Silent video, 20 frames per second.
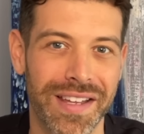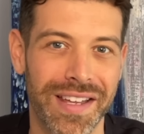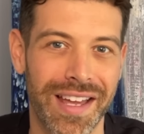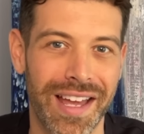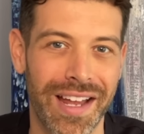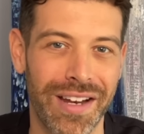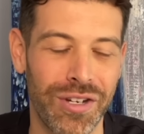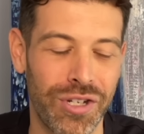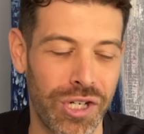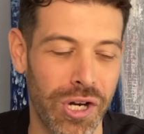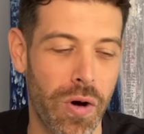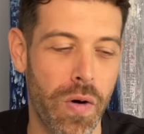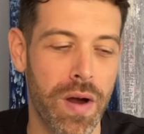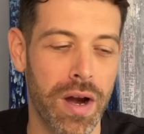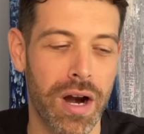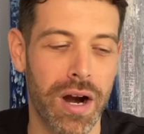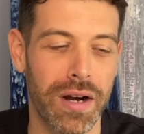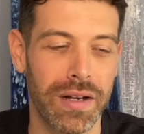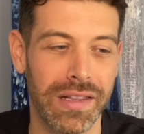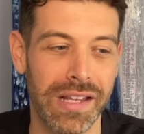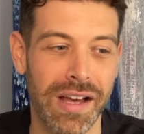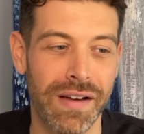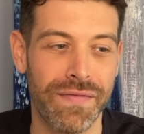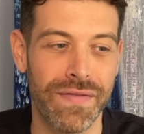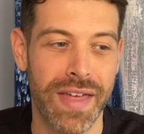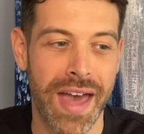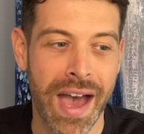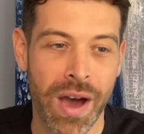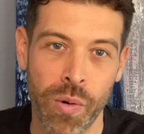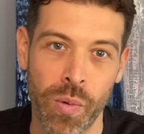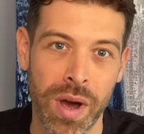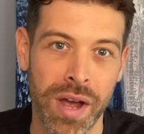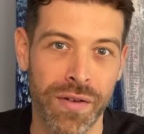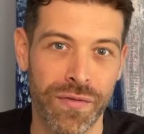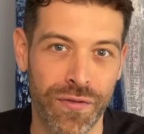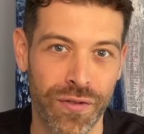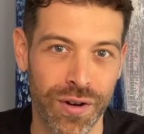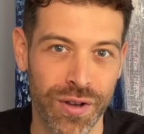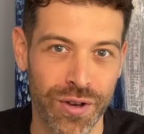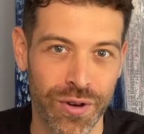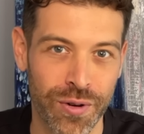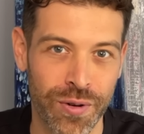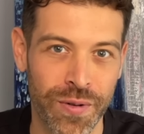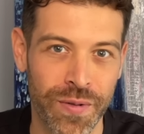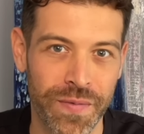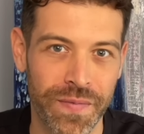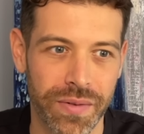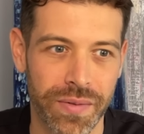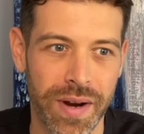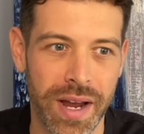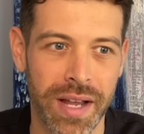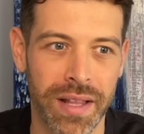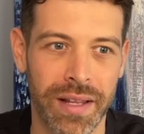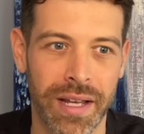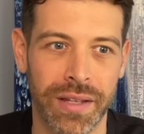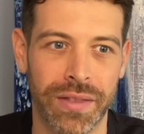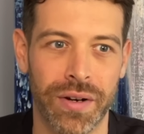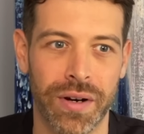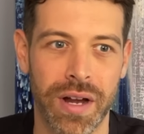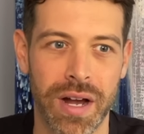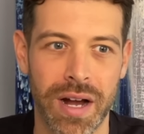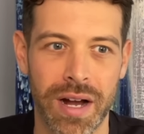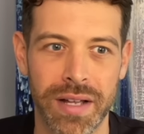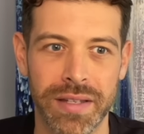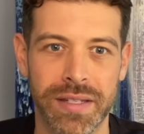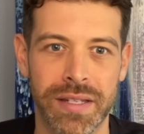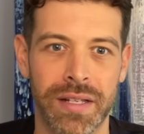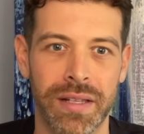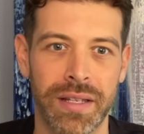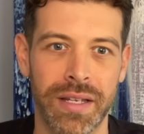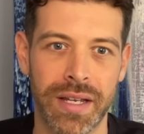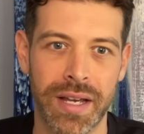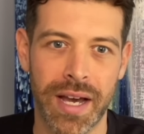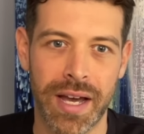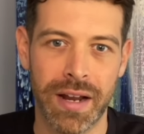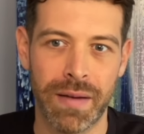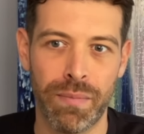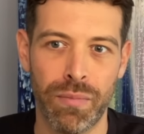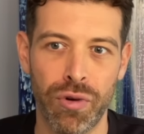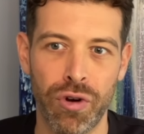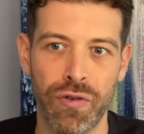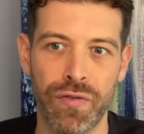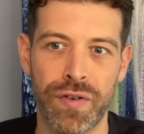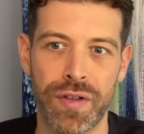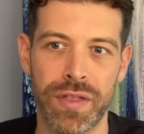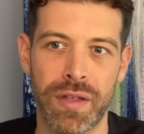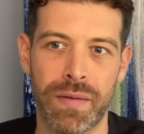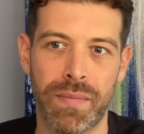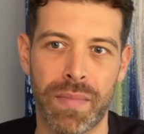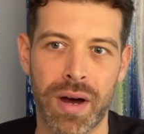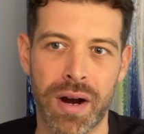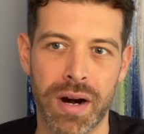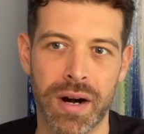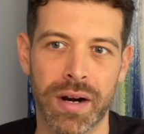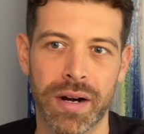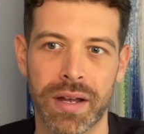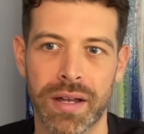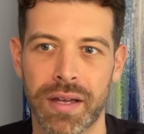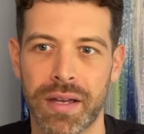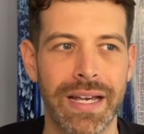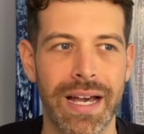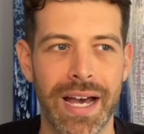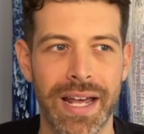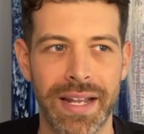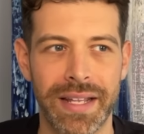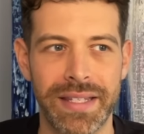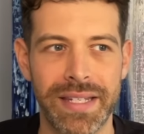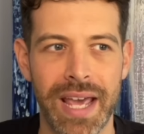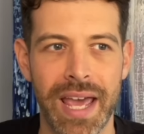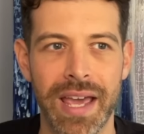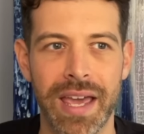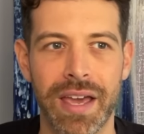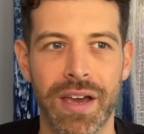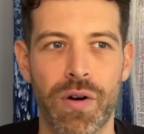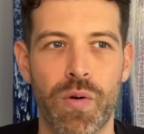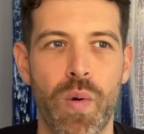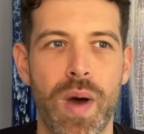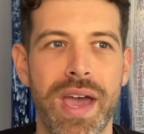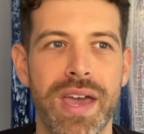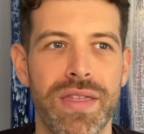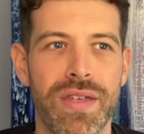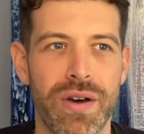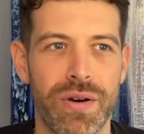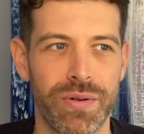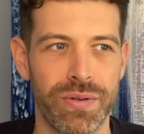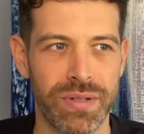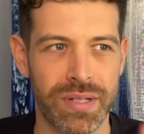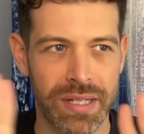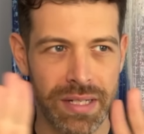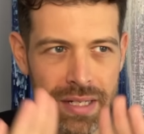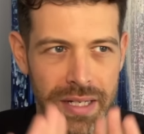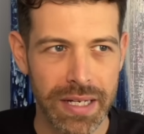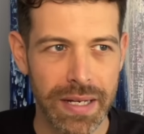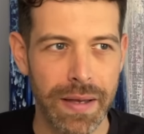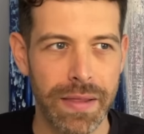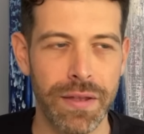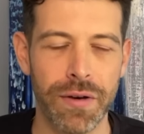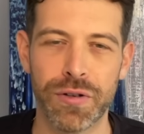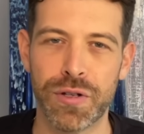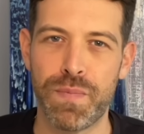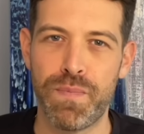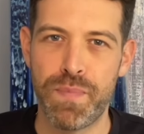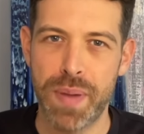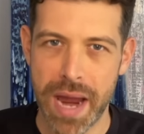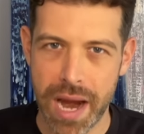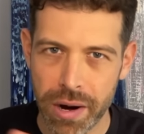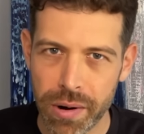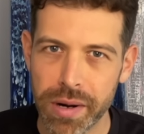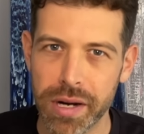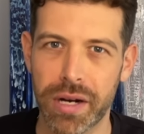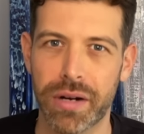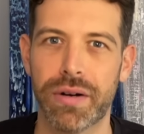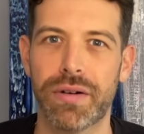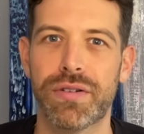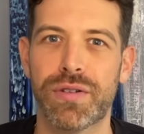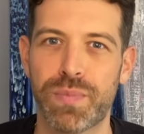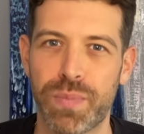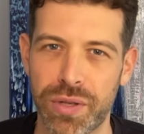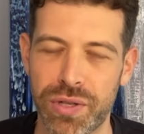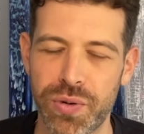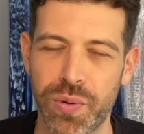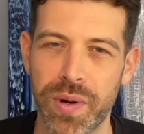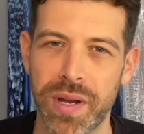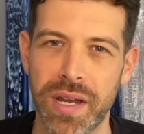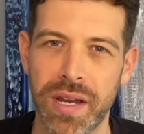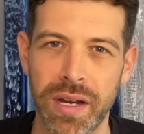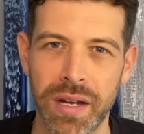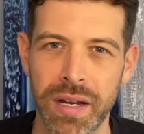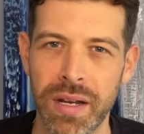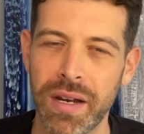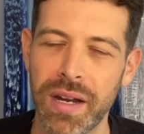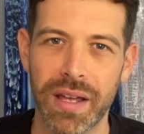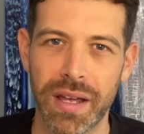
and showing our love that way for you, right? Like they're constantly kind of moving the mark, kind of taking away those barriers between